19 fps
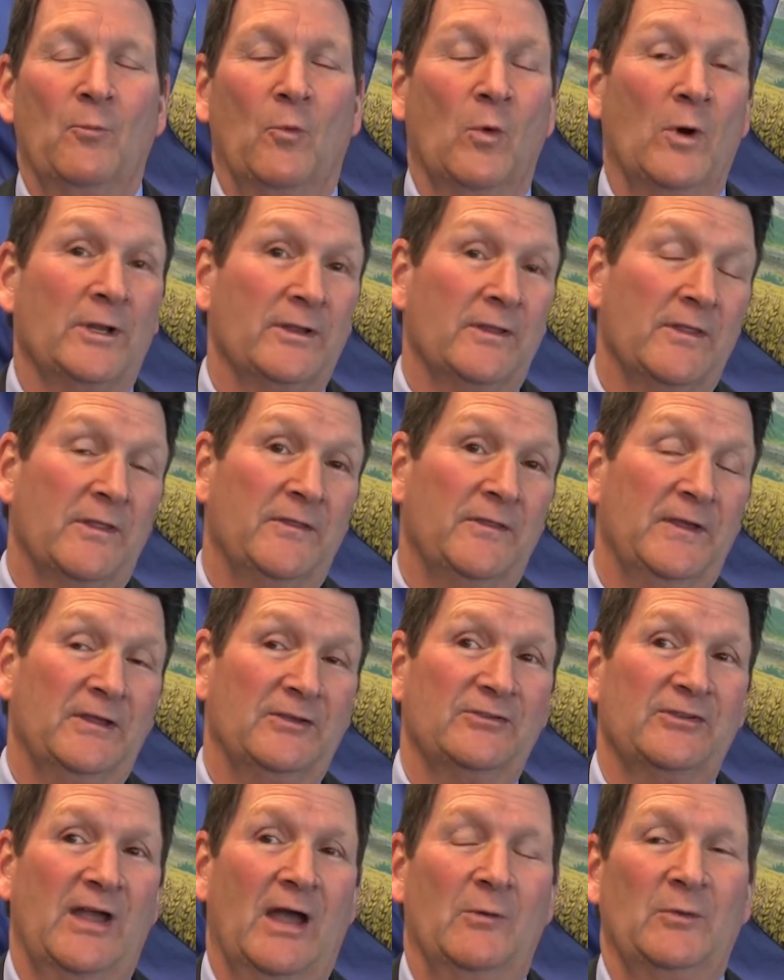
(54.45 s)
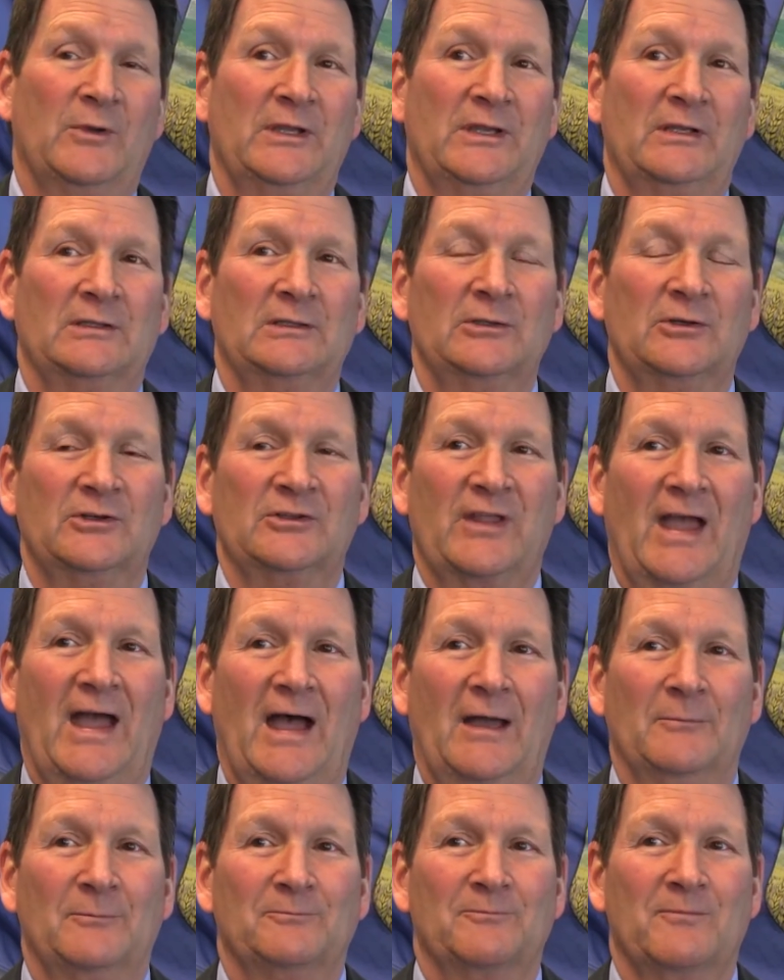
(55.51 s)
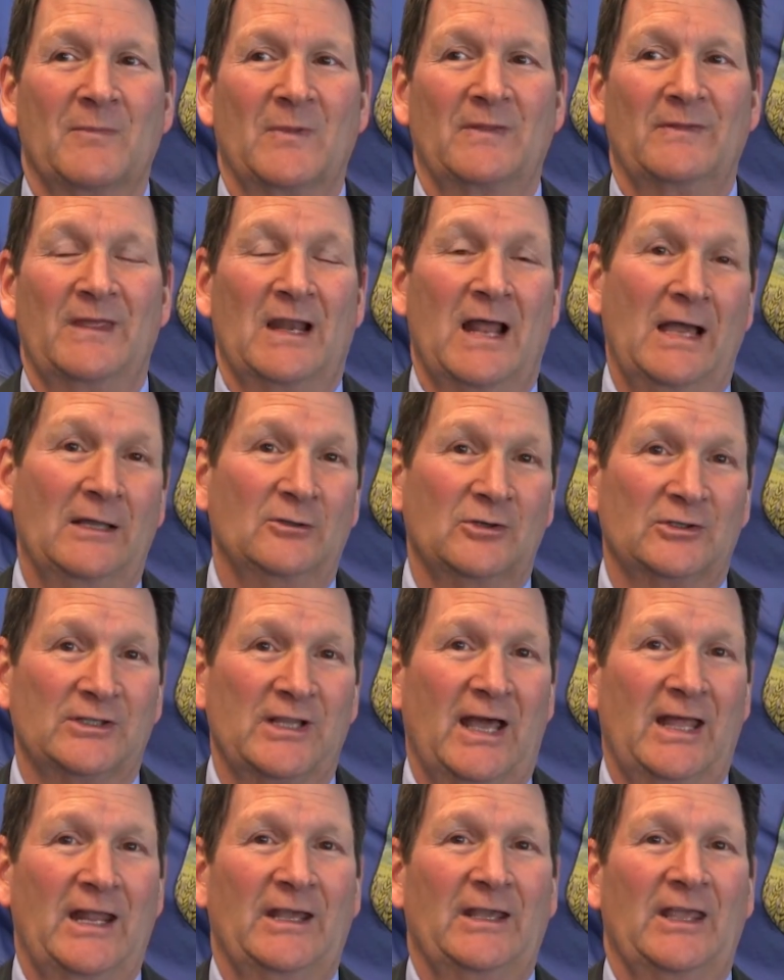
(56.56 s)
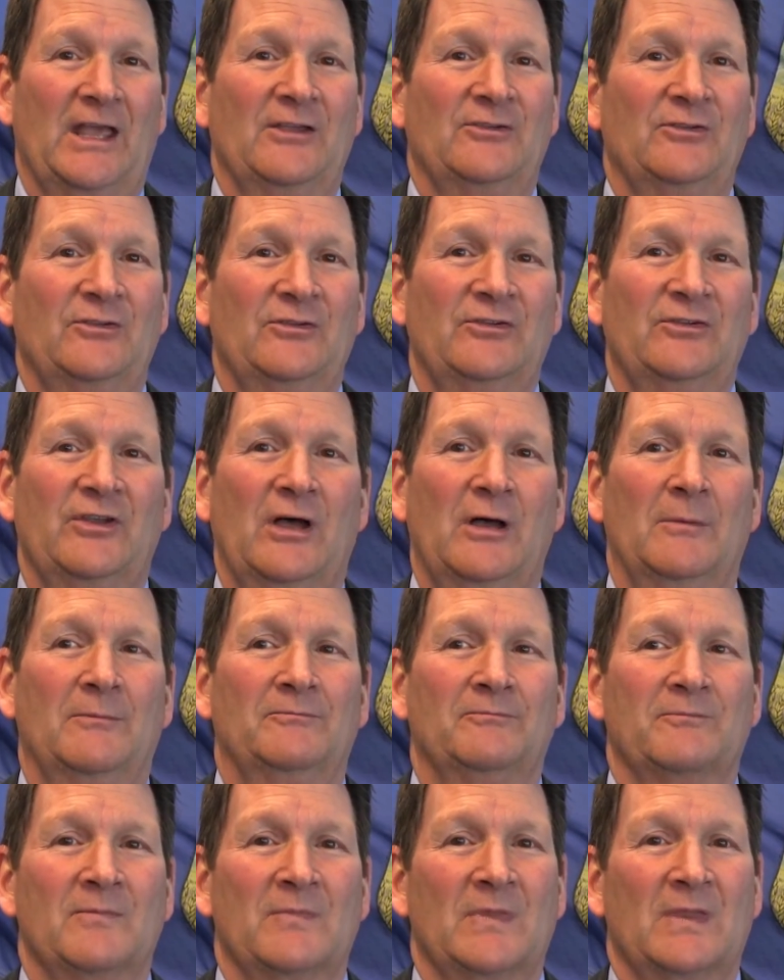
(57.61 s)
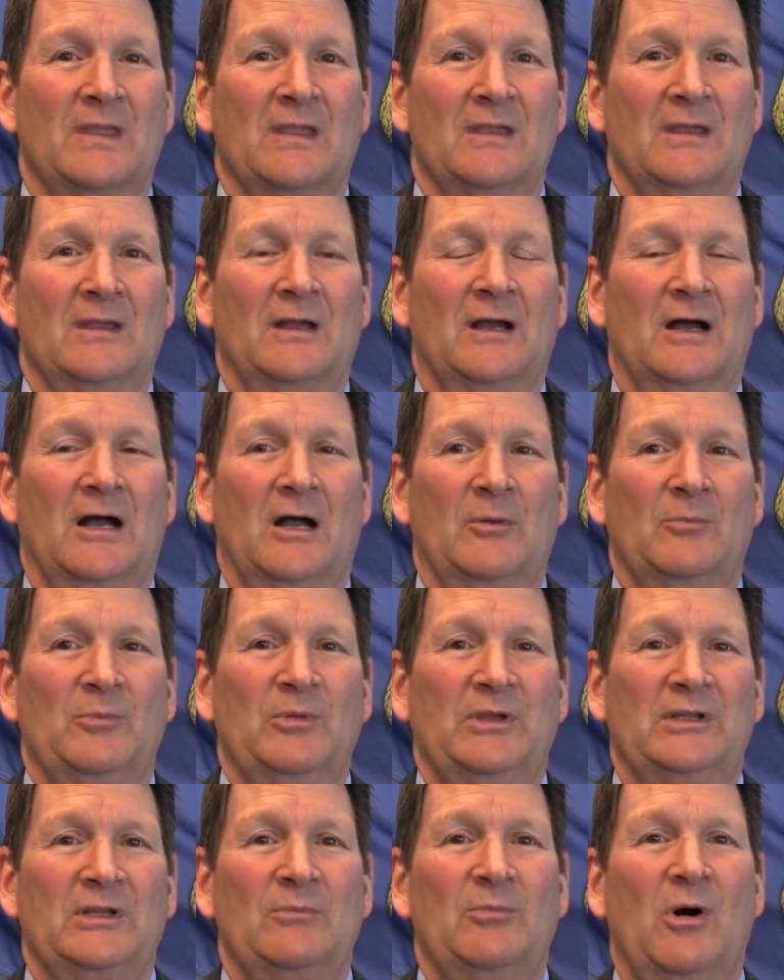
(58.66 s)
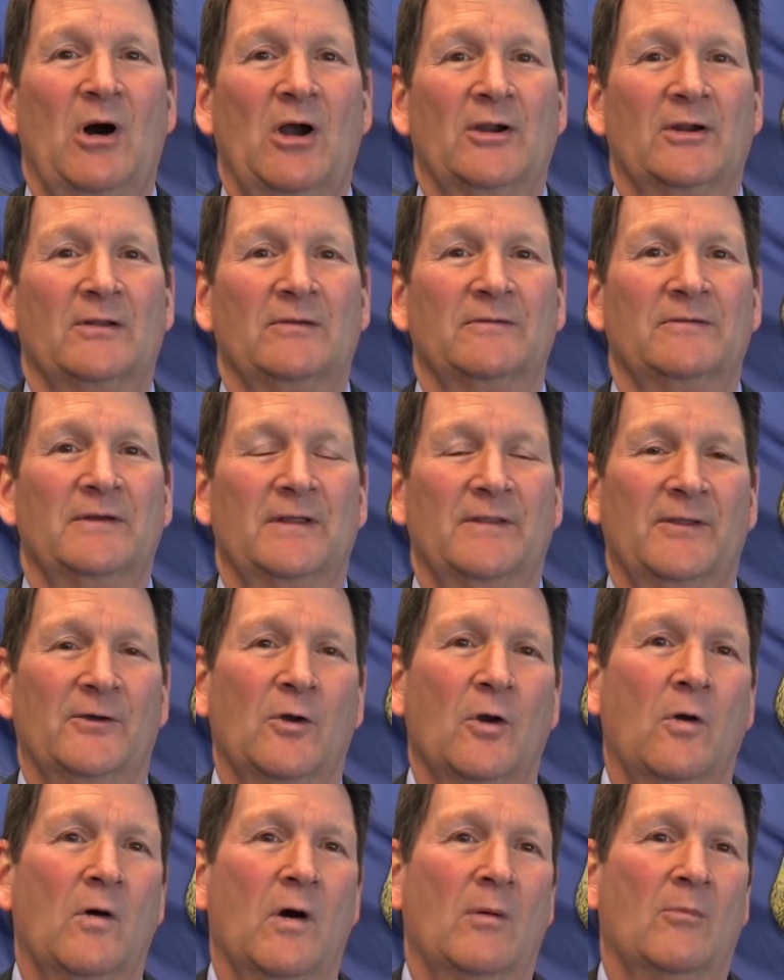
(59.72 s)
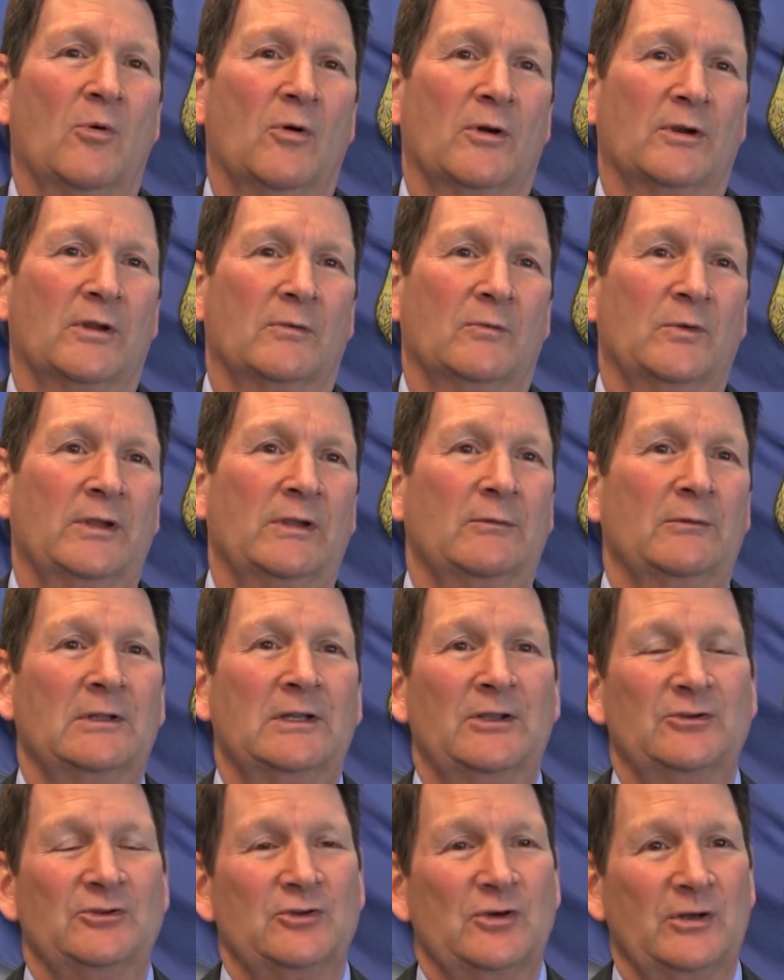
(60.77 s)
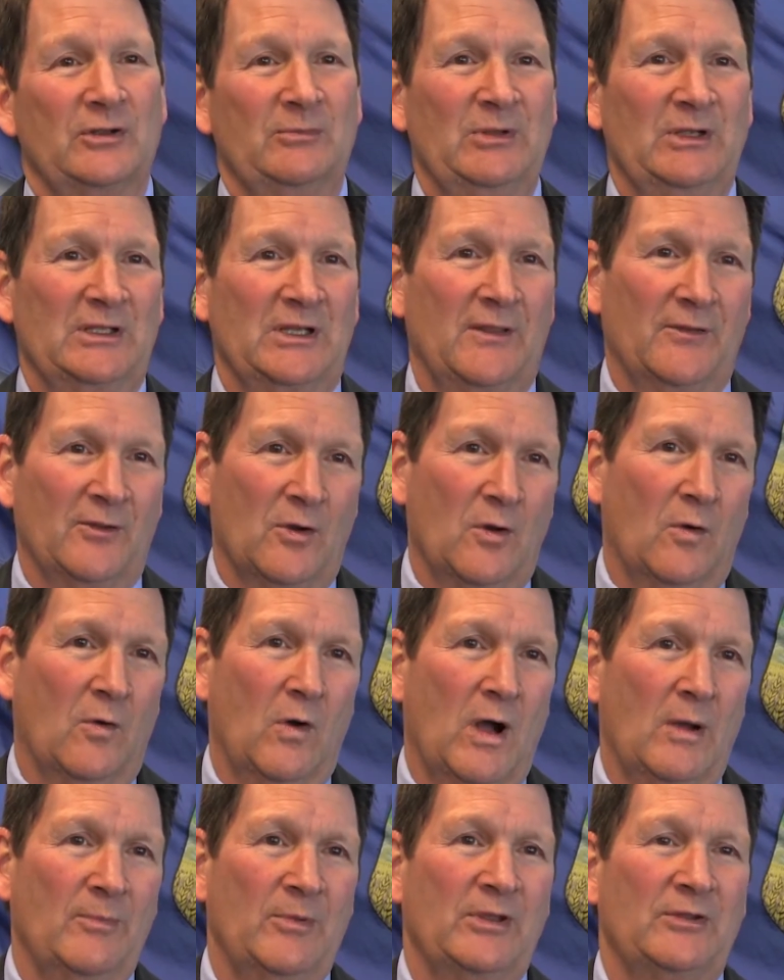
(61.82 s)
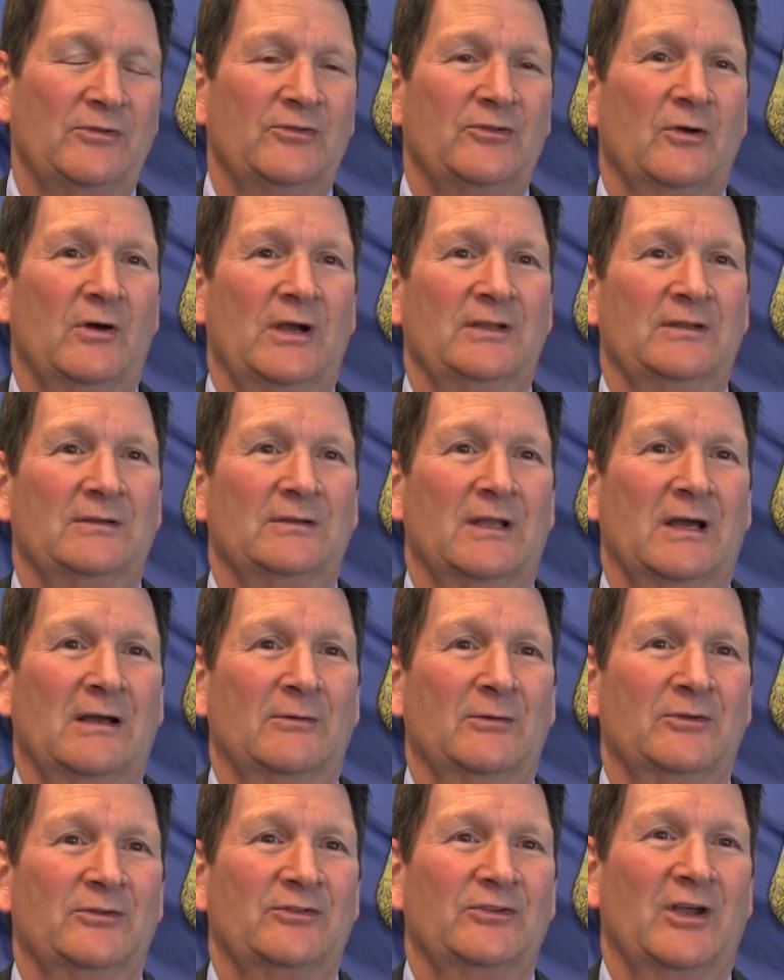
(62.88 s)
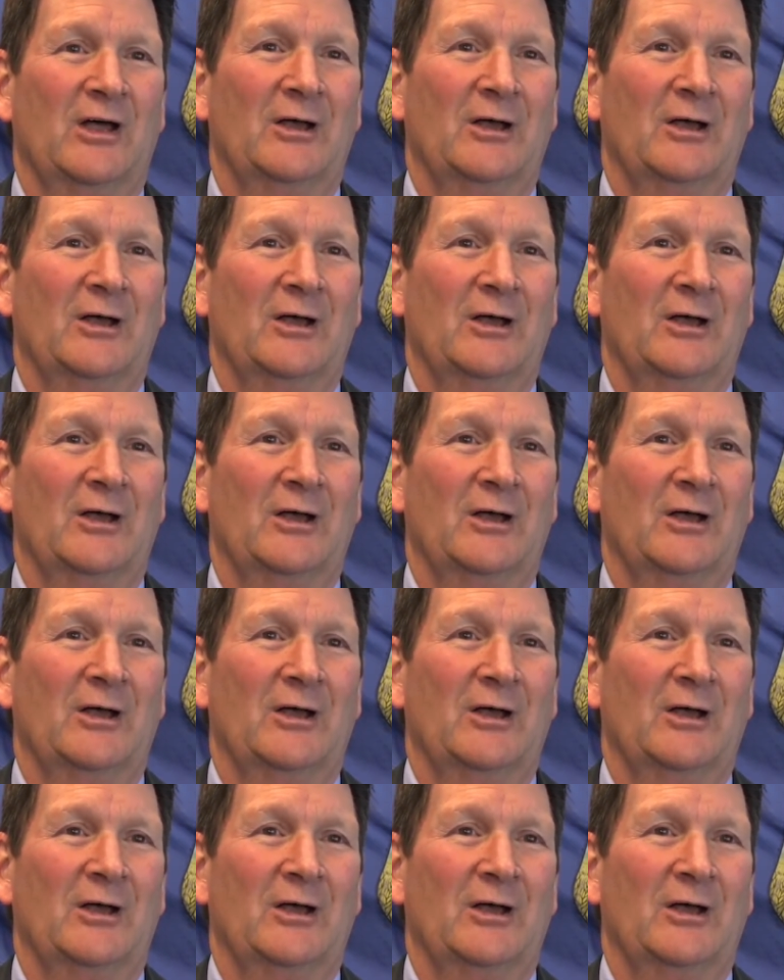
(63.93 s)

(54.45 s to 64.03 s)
One of the things that we looked at, that I looked at, I guess, was being a part of the co-op board. We really enjoyed being on the co-op, and so I was